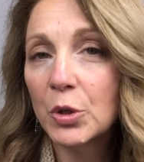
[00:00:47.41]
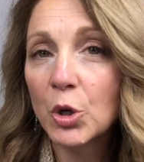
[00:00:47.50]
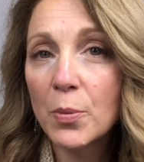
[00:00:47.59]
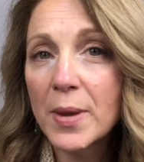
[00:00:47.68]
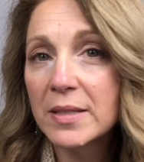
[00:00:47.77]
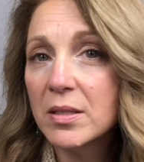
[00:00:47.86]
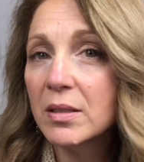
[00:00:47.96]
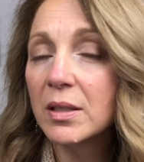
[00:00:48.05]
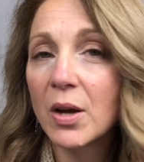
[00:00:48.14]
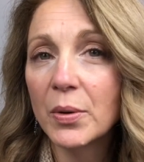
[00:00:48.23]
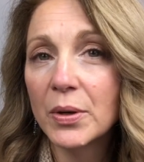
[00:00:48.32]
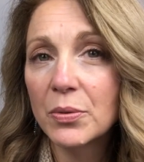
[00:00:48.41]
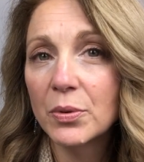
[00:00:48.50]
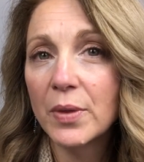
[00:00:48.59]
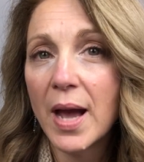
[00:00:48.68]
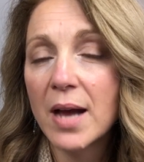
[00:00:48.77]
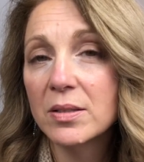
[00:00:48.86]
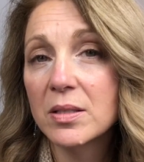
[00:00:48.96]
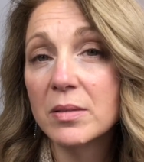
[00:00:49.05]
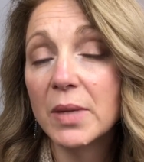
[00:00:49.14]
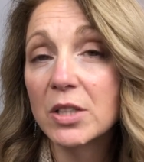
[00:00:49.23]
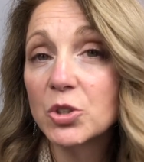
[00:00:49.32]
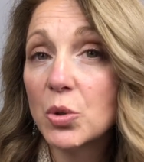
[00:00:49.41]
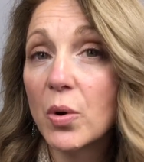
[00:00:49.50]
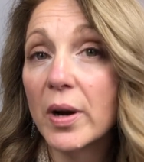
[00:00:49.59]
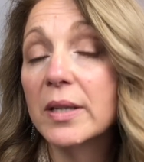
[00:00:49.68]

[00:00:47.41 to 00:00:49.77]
you're basically going through the house to make sure